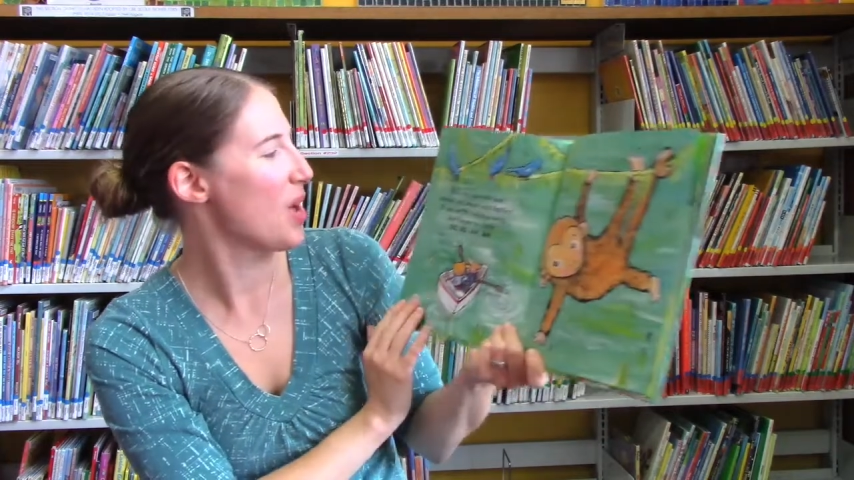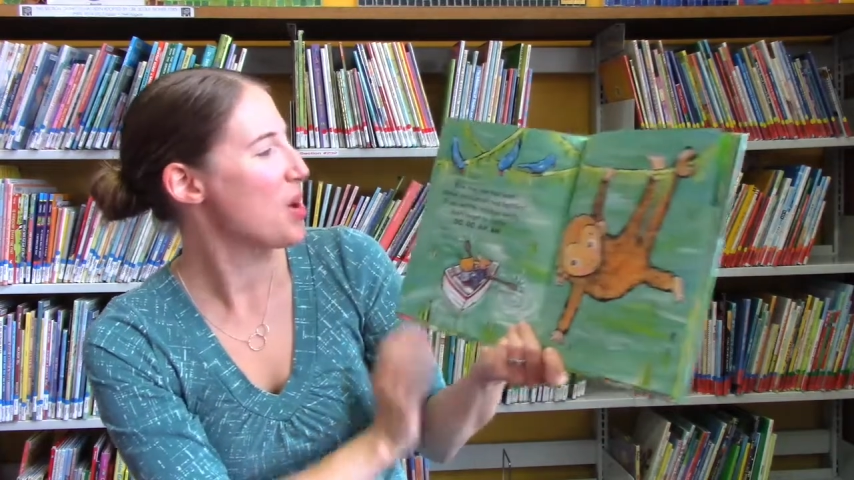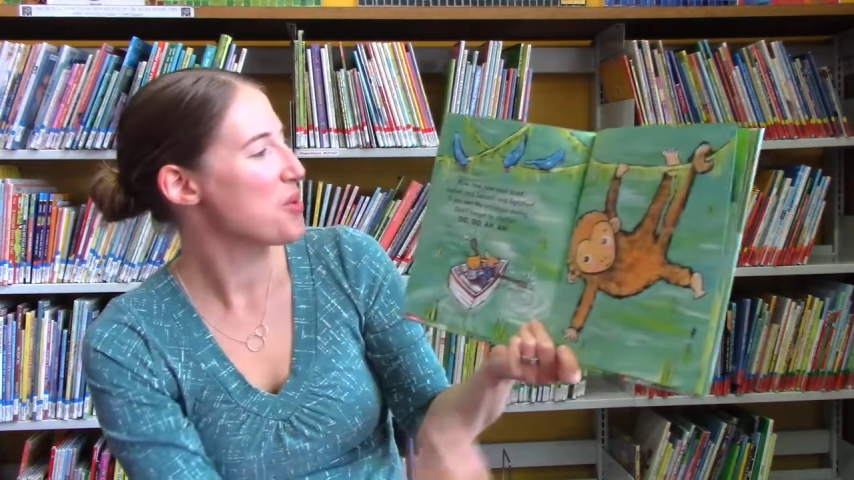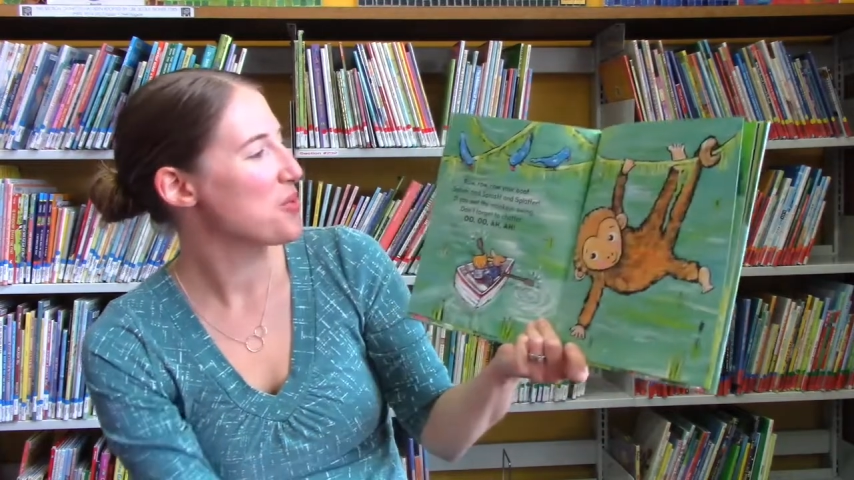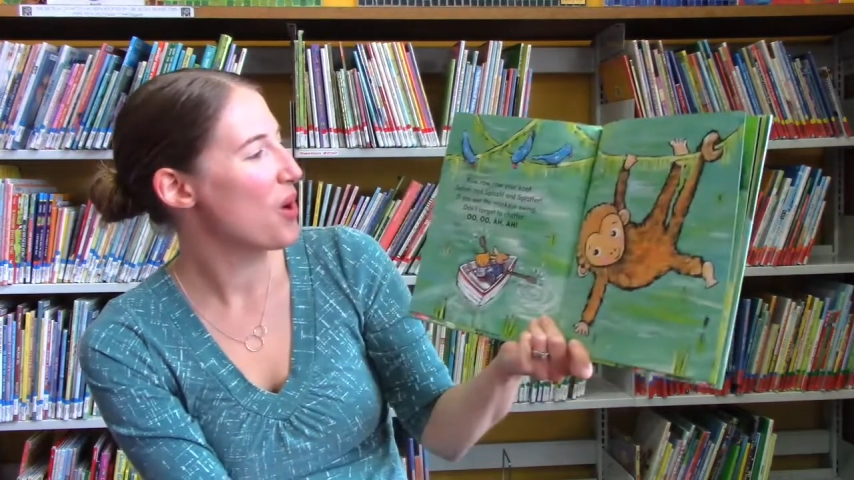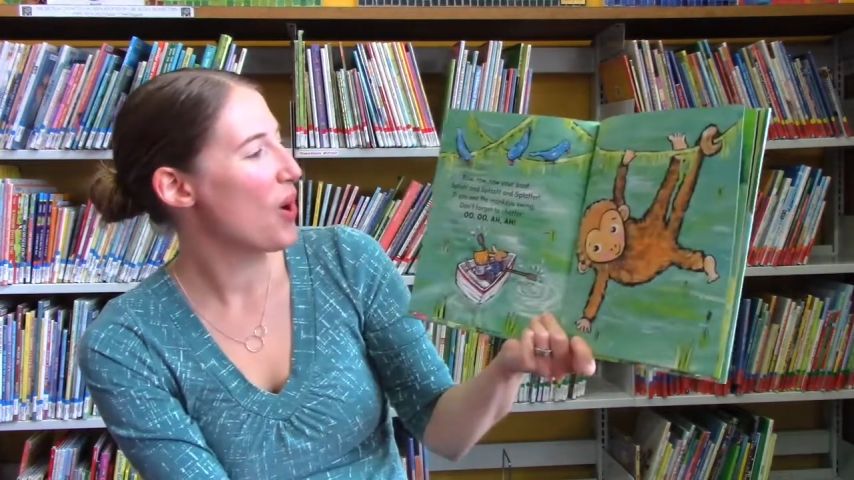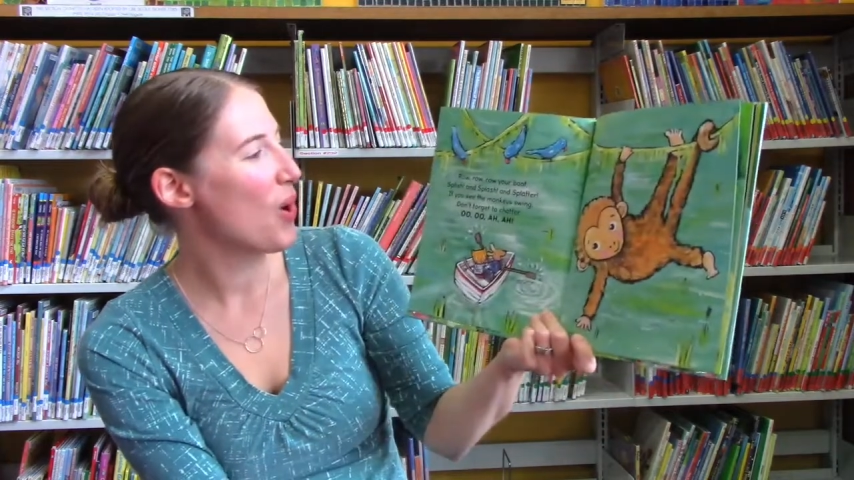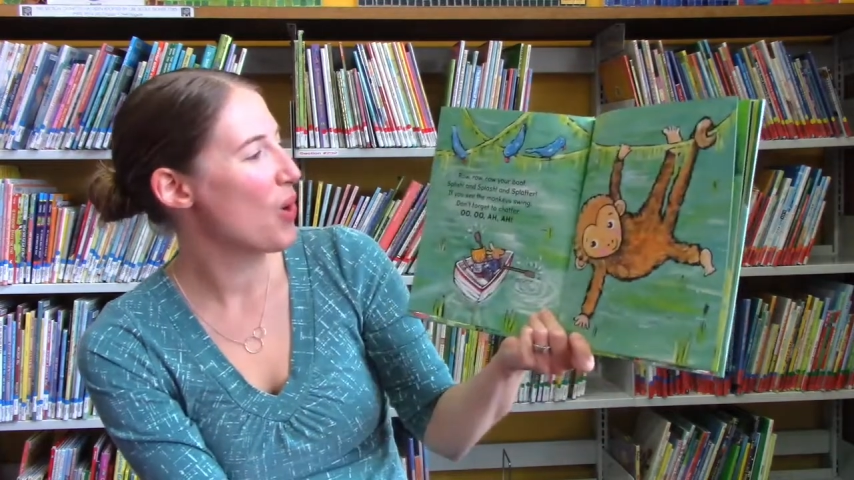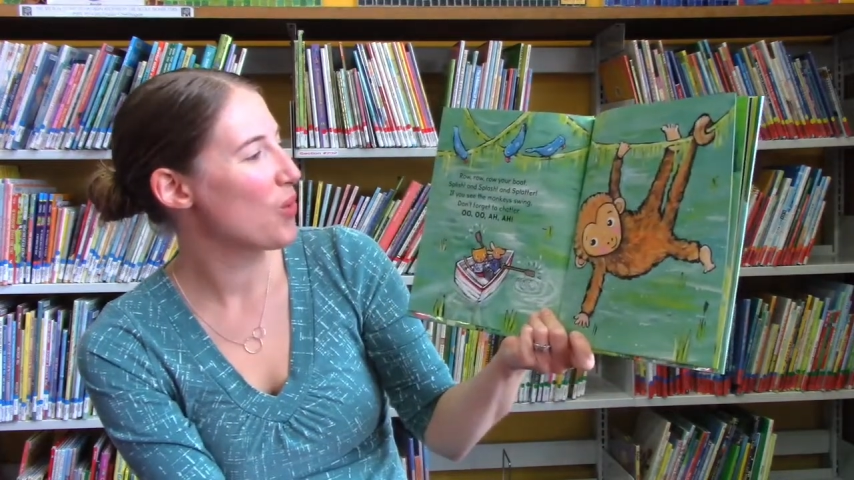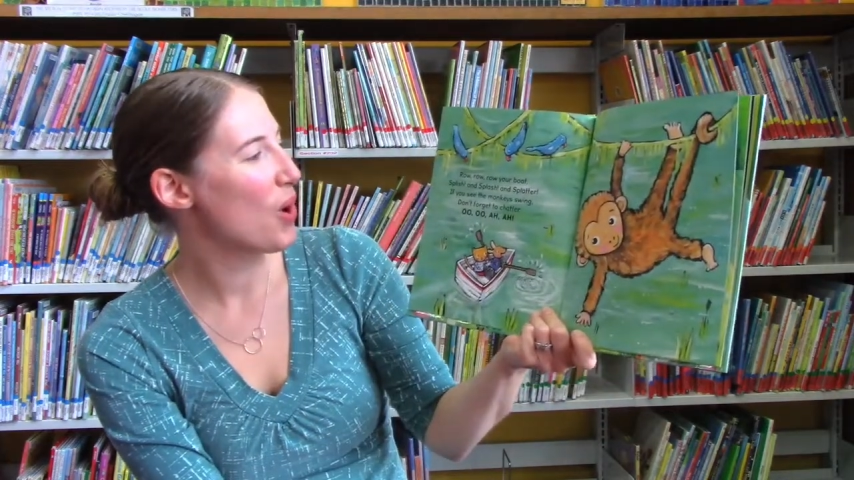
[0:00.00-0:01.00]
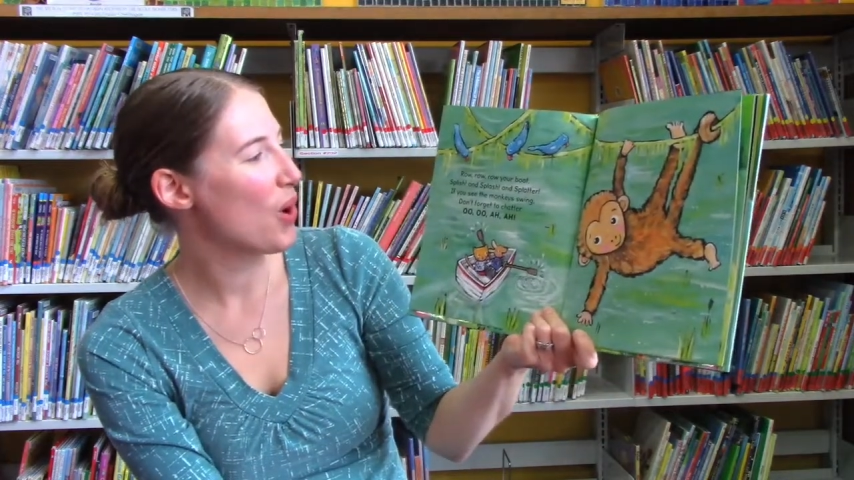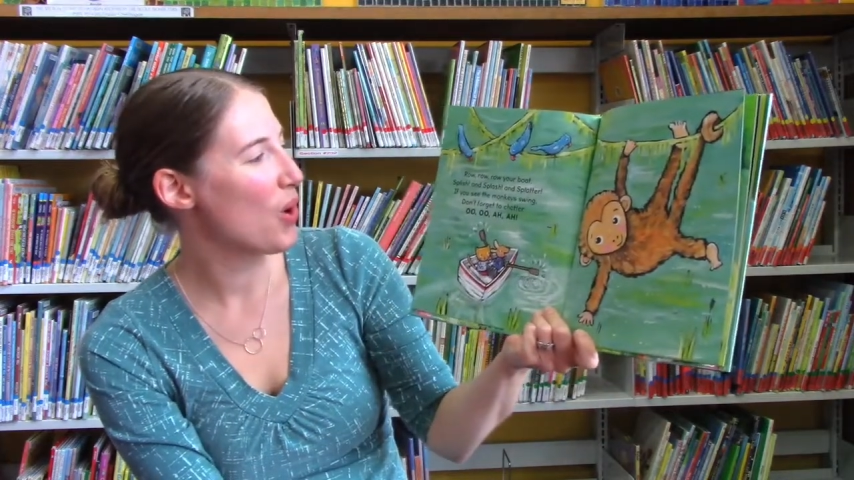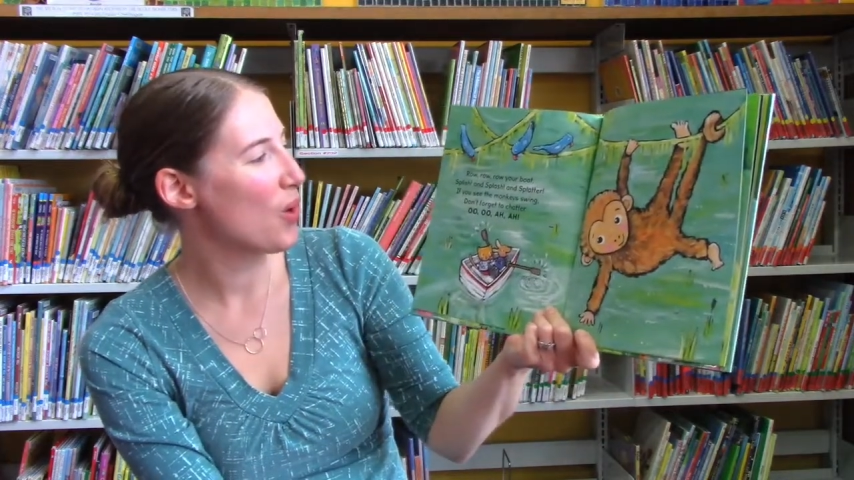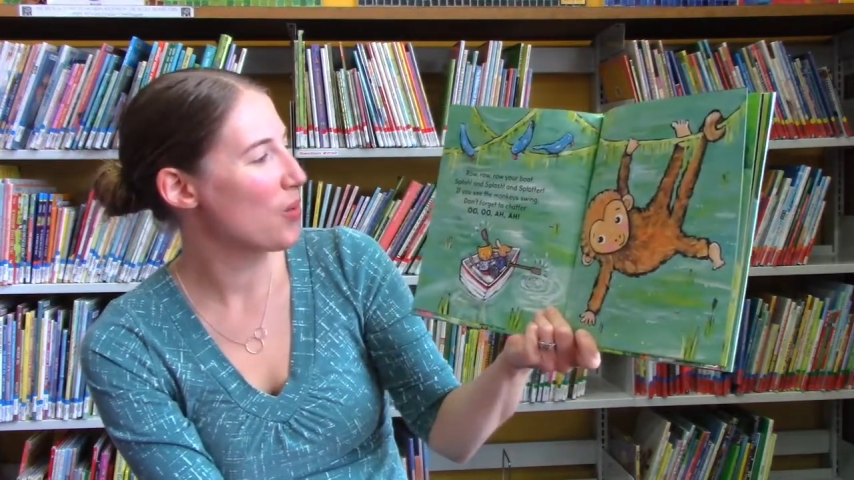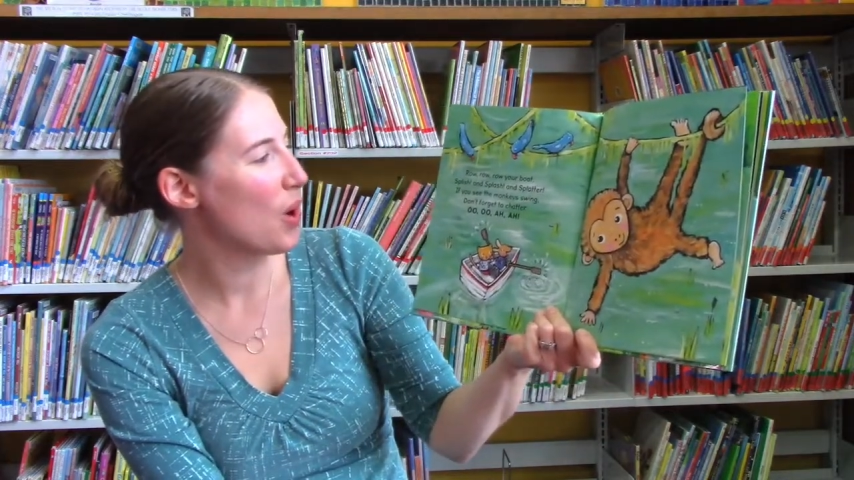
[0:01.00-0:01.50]
Row,
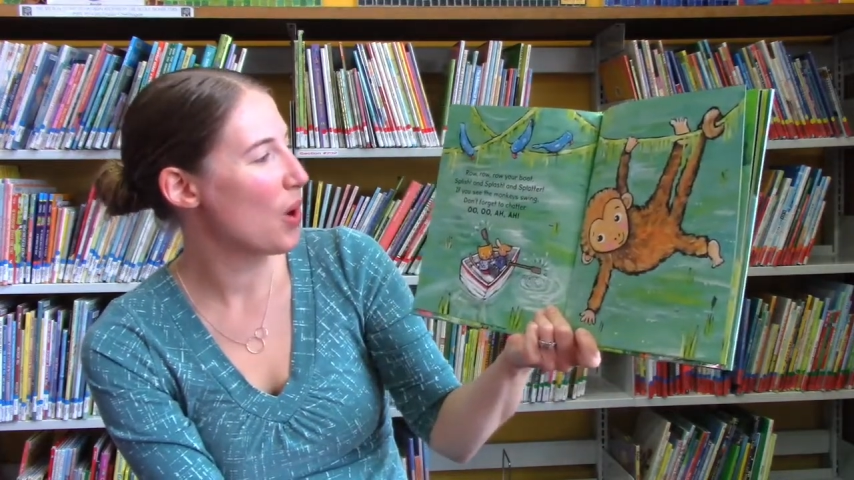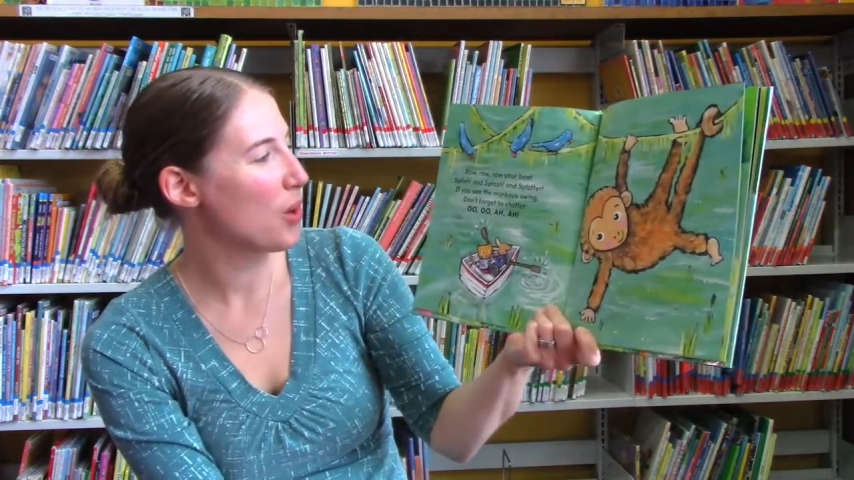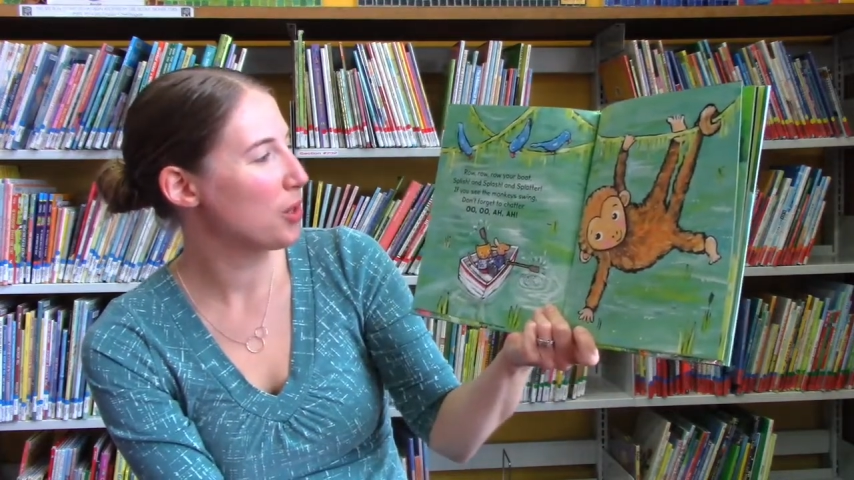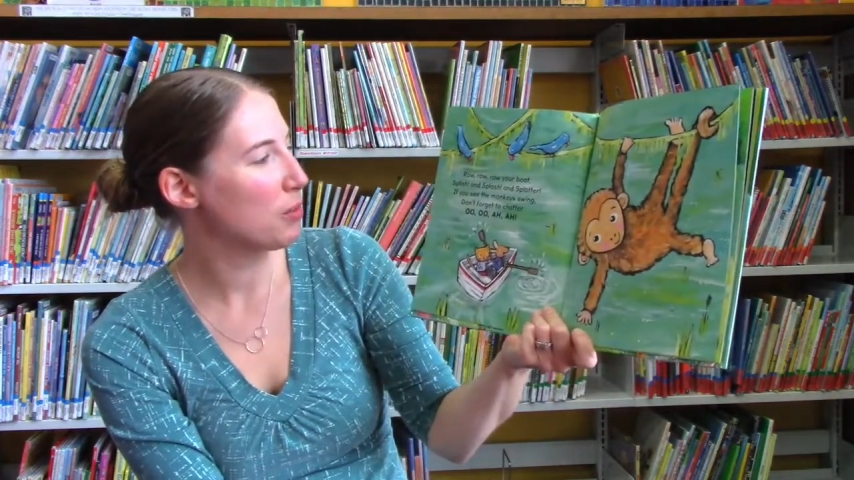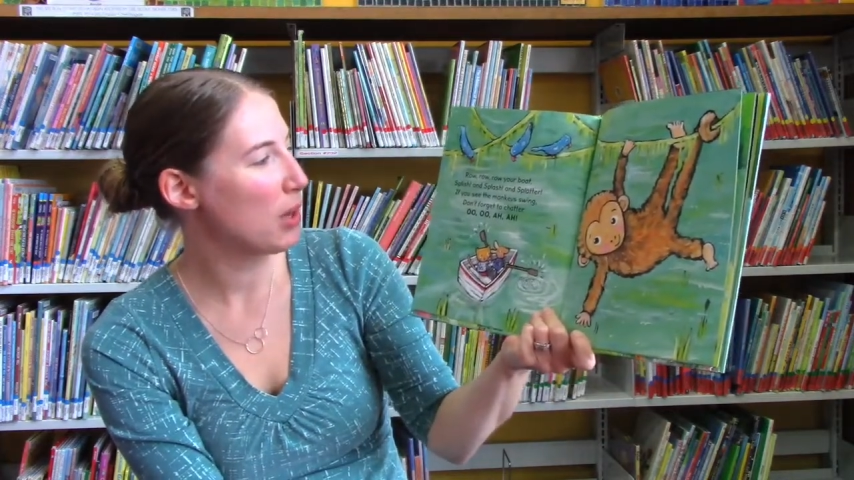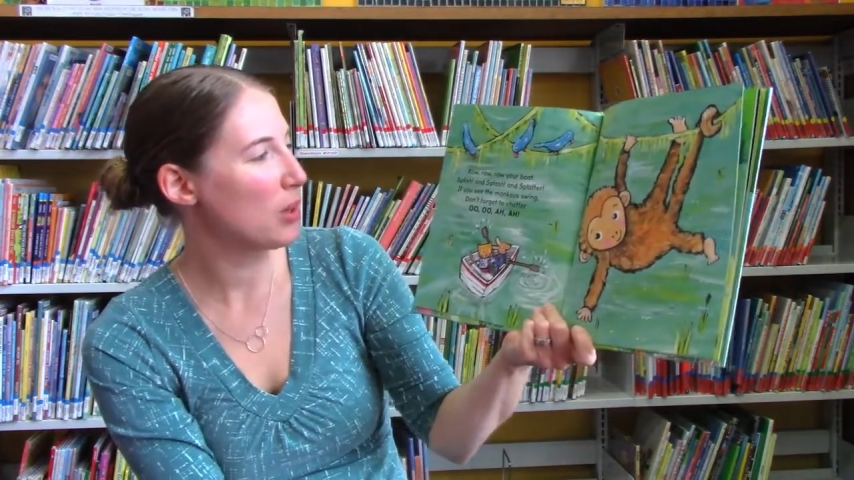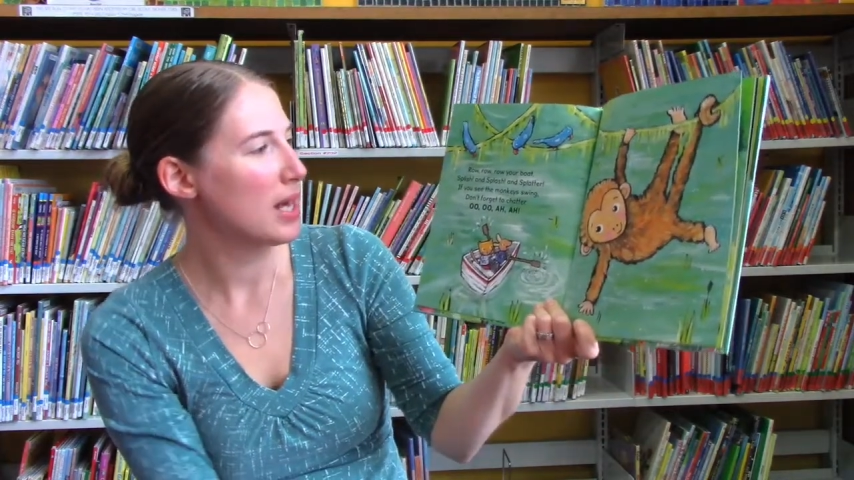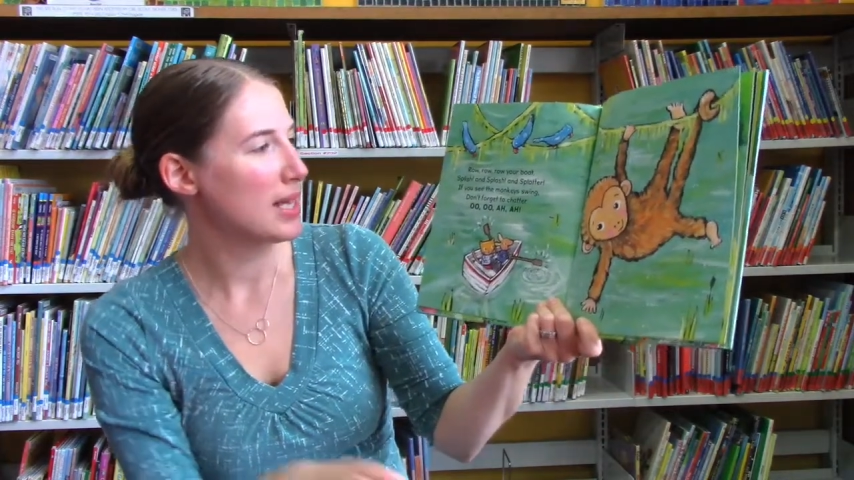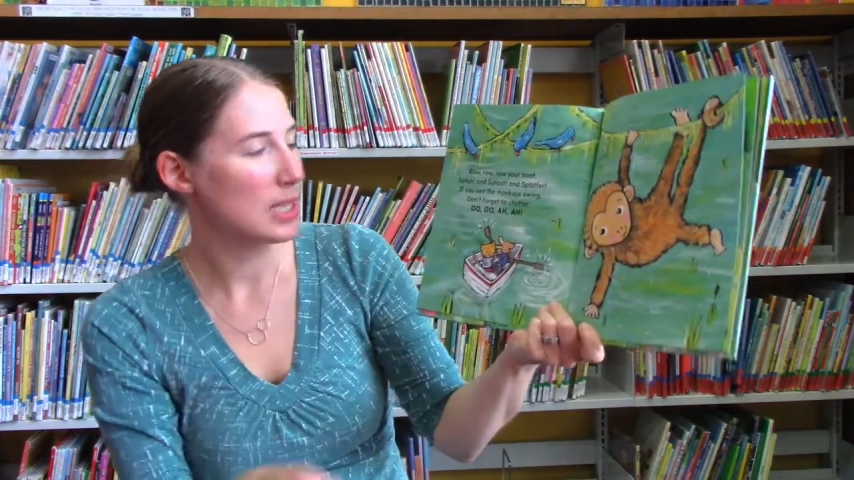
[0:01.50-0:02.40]
row, row your boat,